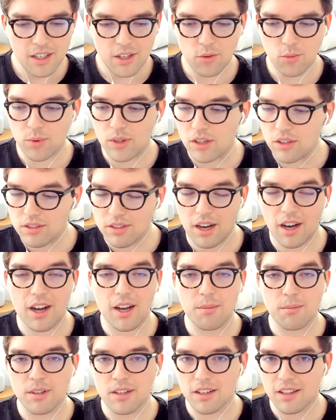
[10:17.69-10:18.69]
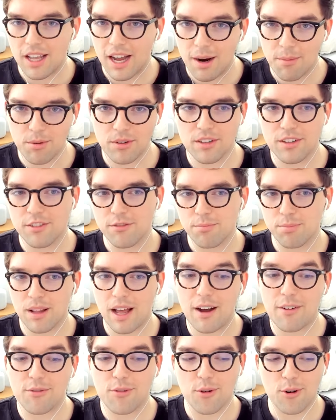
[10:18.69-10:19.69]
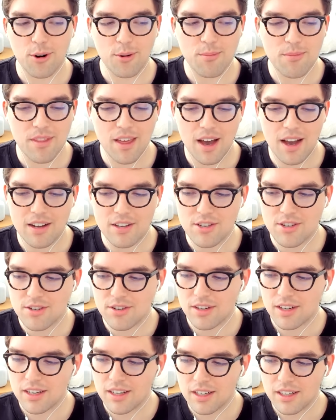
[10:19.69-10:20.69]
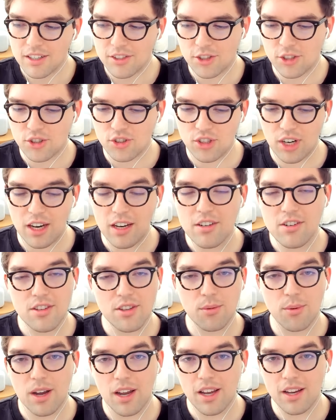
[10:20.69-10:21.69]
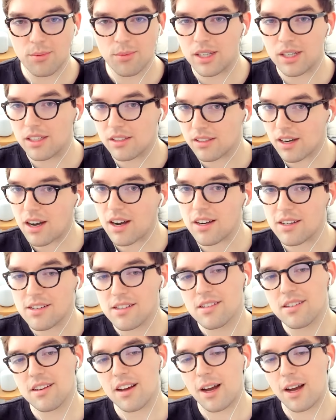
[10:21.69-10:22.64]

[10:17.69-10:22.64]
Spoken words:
real-time collaborative platform that just changed the way we designed.